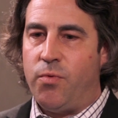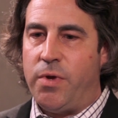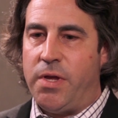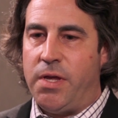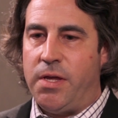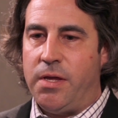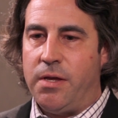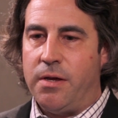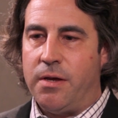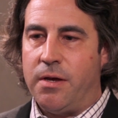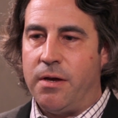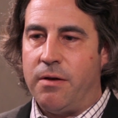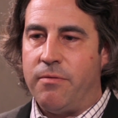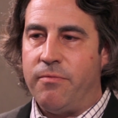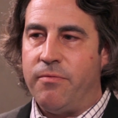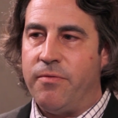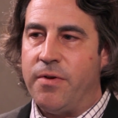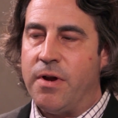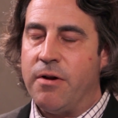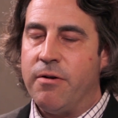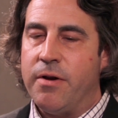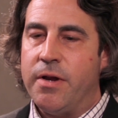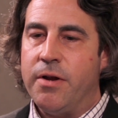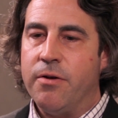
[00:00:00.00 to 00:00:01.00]
we
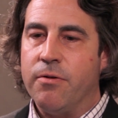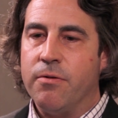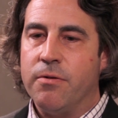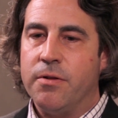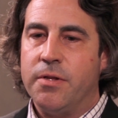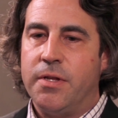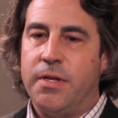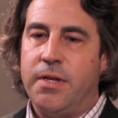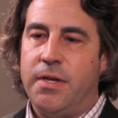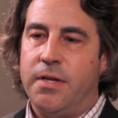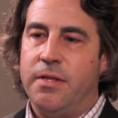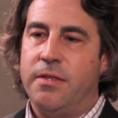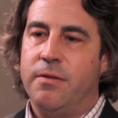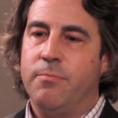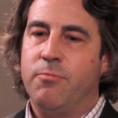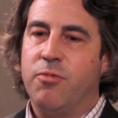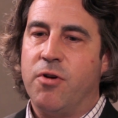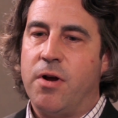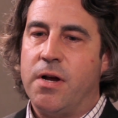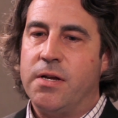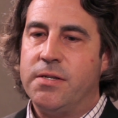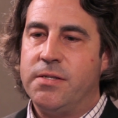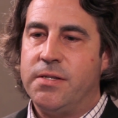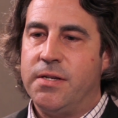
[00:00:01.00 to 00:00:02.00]
very early in the
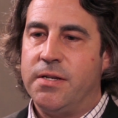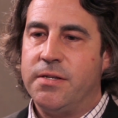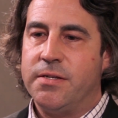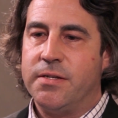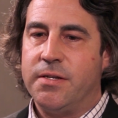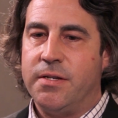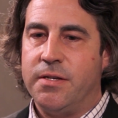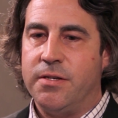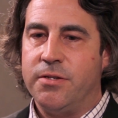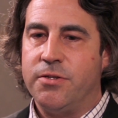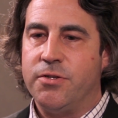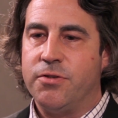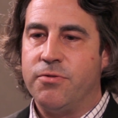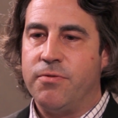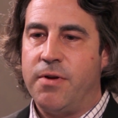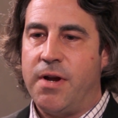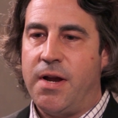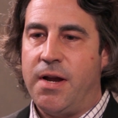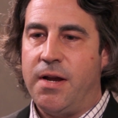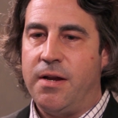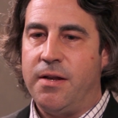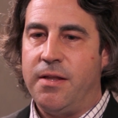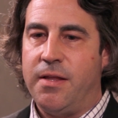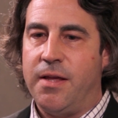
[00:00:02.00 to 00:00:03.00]
process
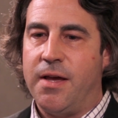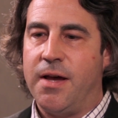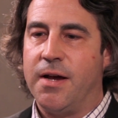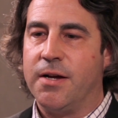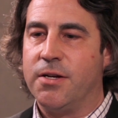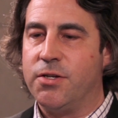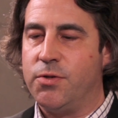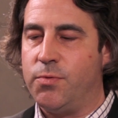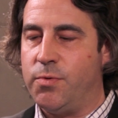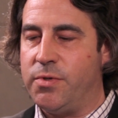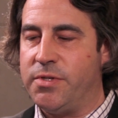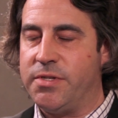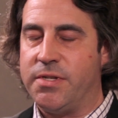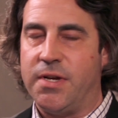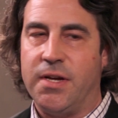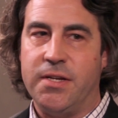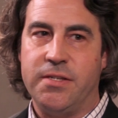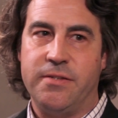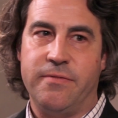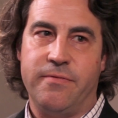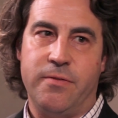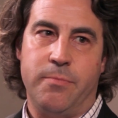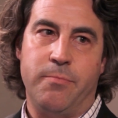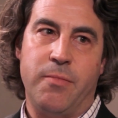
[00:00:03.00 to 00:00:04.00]
constrained the actual
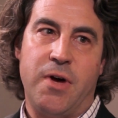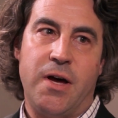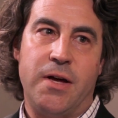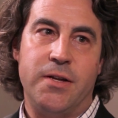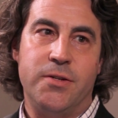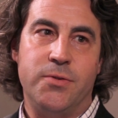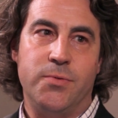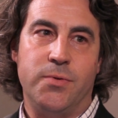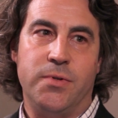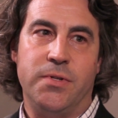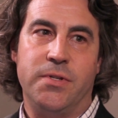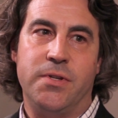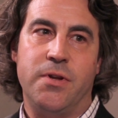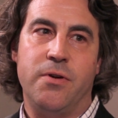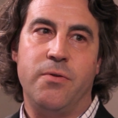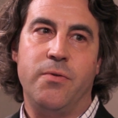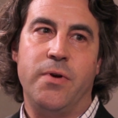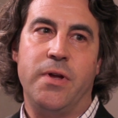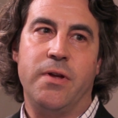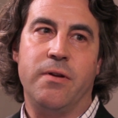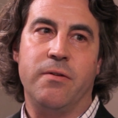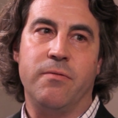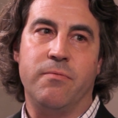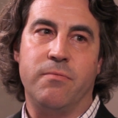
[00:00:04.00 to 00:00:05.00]
size of the module,
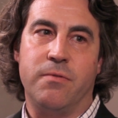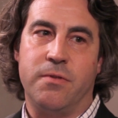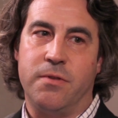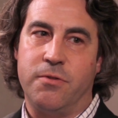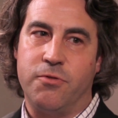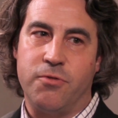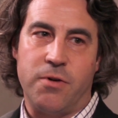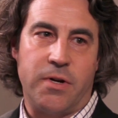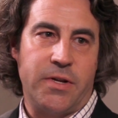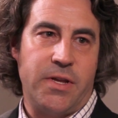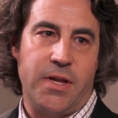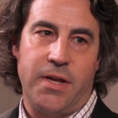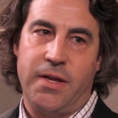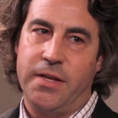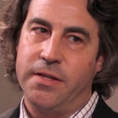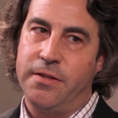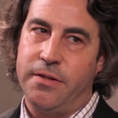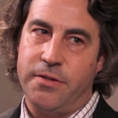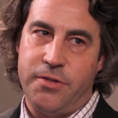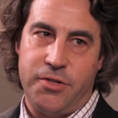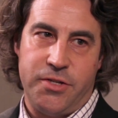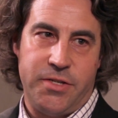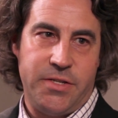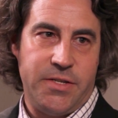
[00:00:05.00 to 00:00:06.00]
knowing trucking and
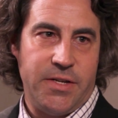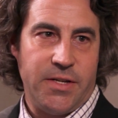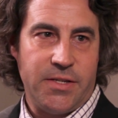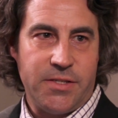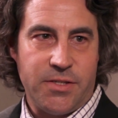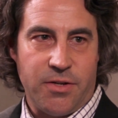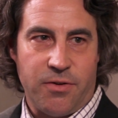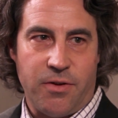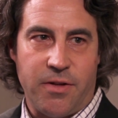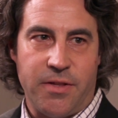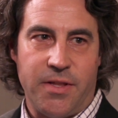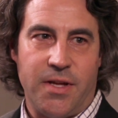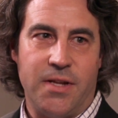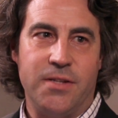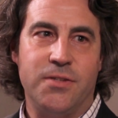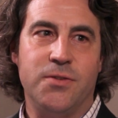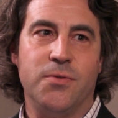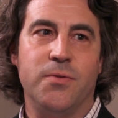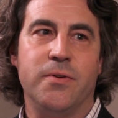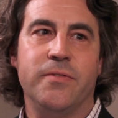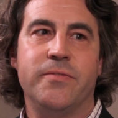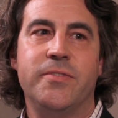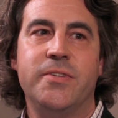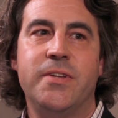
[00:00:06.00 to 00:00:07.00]
logistics and all that
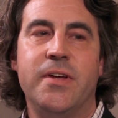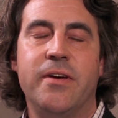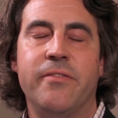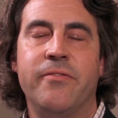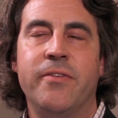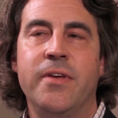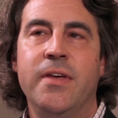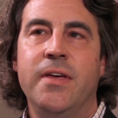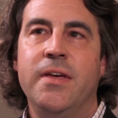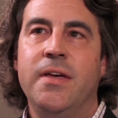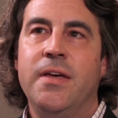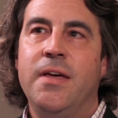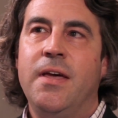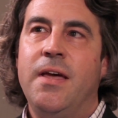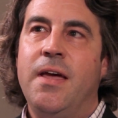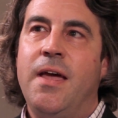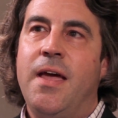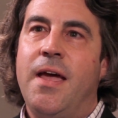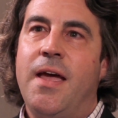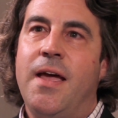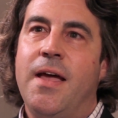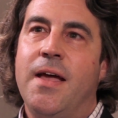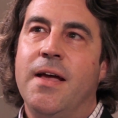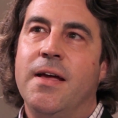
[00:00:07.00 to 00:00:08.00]
sort of stuff.
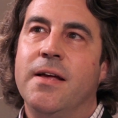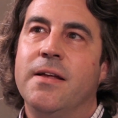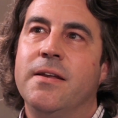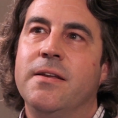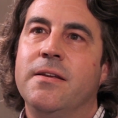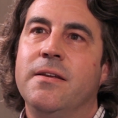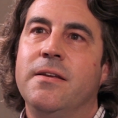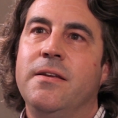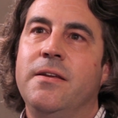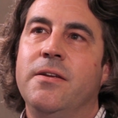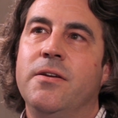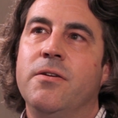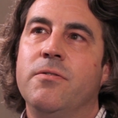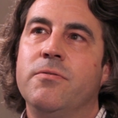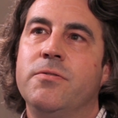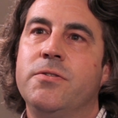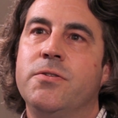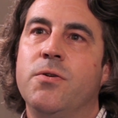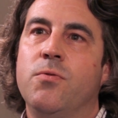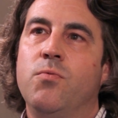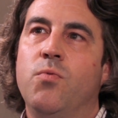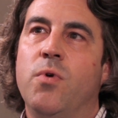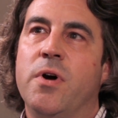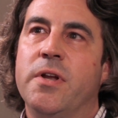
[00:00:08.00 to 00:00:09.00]
And,
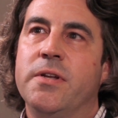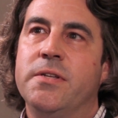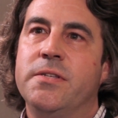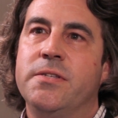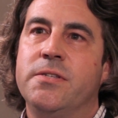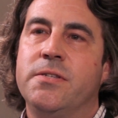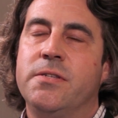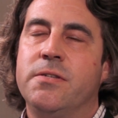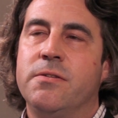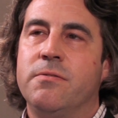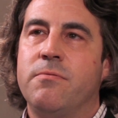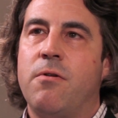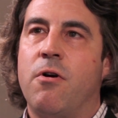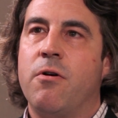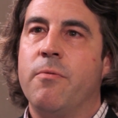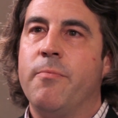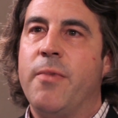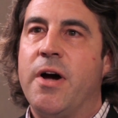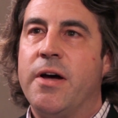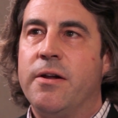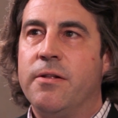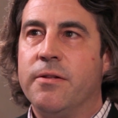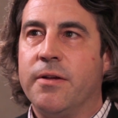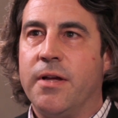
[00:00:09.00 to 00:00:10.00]
so once our
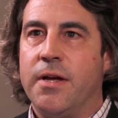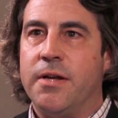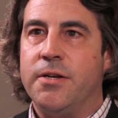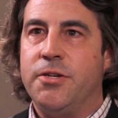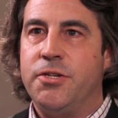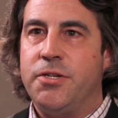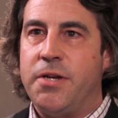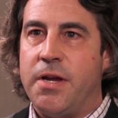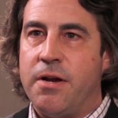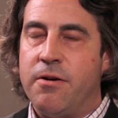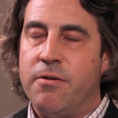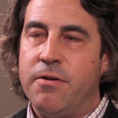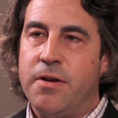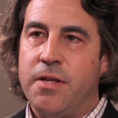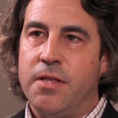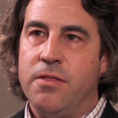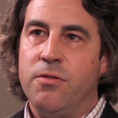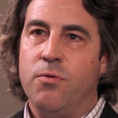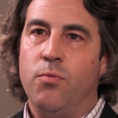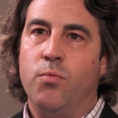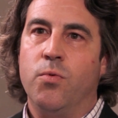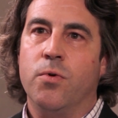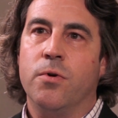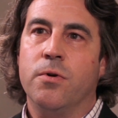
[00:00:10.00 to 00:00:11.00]
model got shared
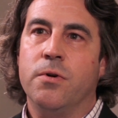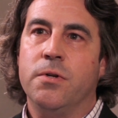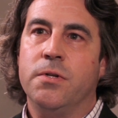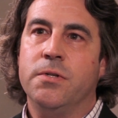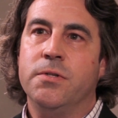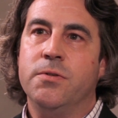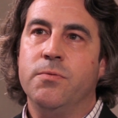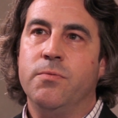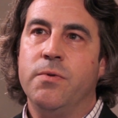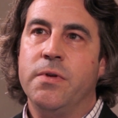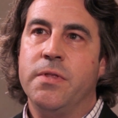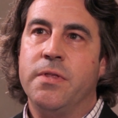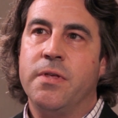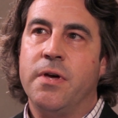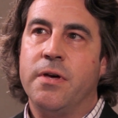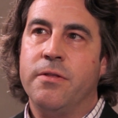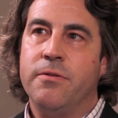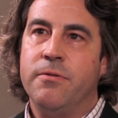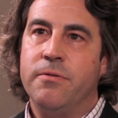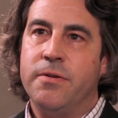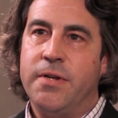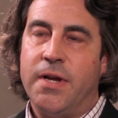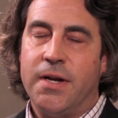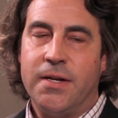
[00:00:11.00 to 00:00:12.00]
in the world with
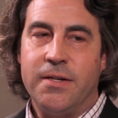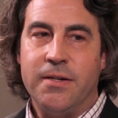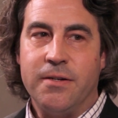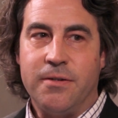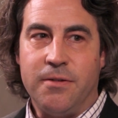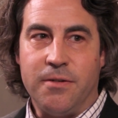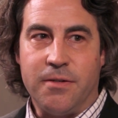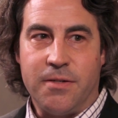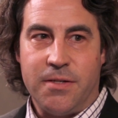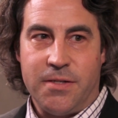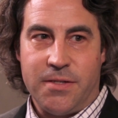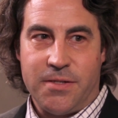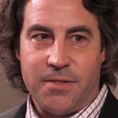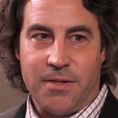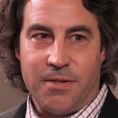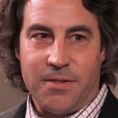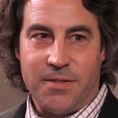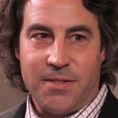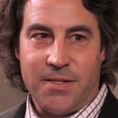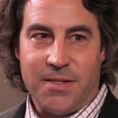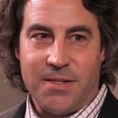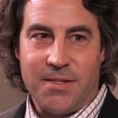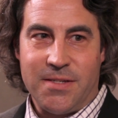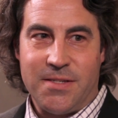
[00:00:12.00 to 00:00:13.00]
other technical
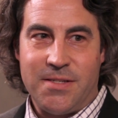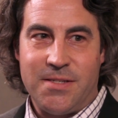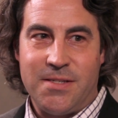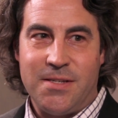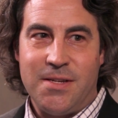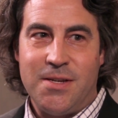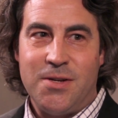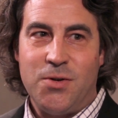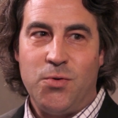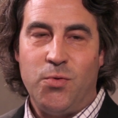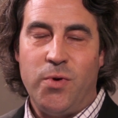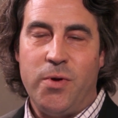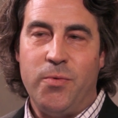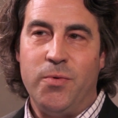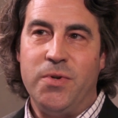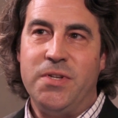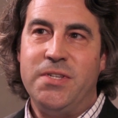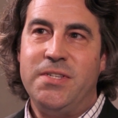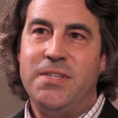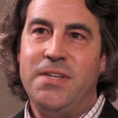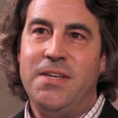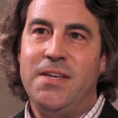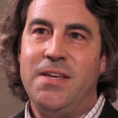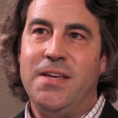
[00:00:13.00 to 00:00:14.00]
consultants, we
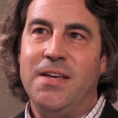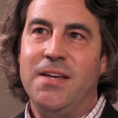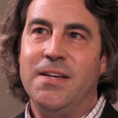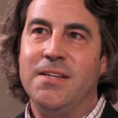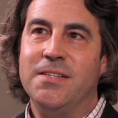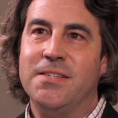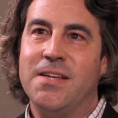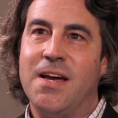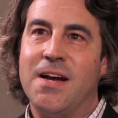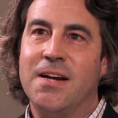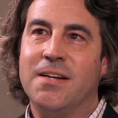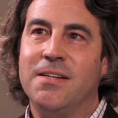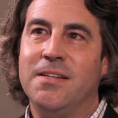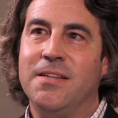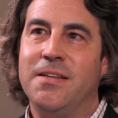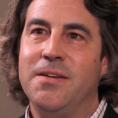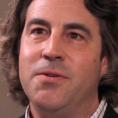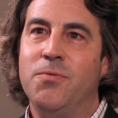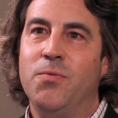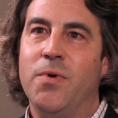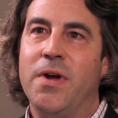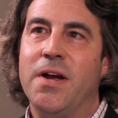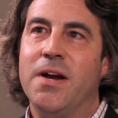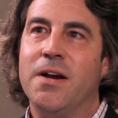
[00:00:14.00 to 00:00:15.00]
would see
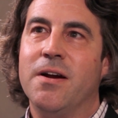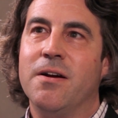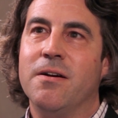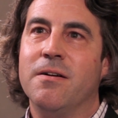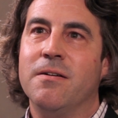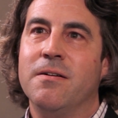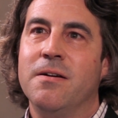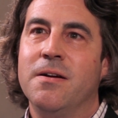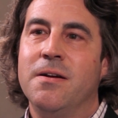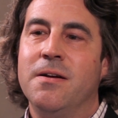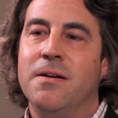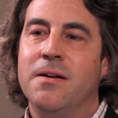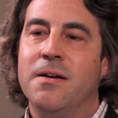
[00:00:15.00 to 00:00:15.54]
exactly where